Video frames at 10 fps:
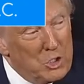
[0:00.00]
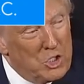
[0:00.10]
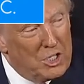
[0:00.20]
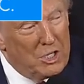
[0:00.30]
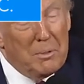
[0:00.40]
as
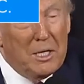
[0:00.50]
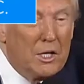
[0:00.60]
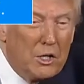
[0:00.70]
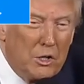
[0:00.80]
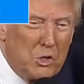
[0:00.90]
you can be
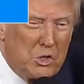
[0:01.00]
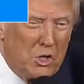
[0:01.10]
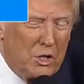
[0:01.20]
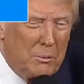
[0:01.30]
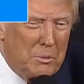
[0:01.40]
under those
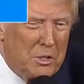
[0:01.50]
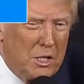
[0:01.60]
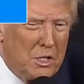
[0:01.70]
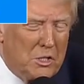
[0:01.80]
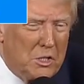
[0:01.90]

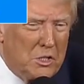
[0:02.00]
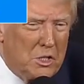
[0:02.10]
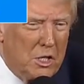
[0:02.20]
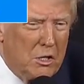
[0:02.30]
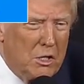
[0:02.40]
circumstances.
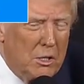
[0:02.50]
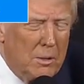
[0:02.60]
Their